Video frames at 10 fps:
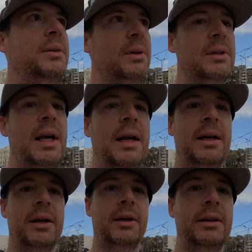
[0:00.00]
if if you're in that
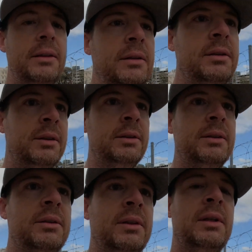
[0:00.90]
area.
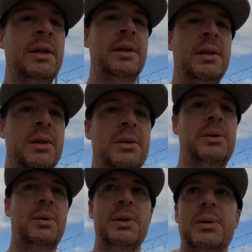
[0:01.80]

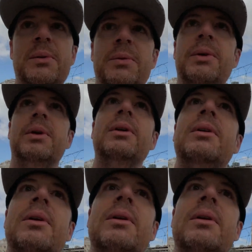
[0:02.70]
It's always good for you.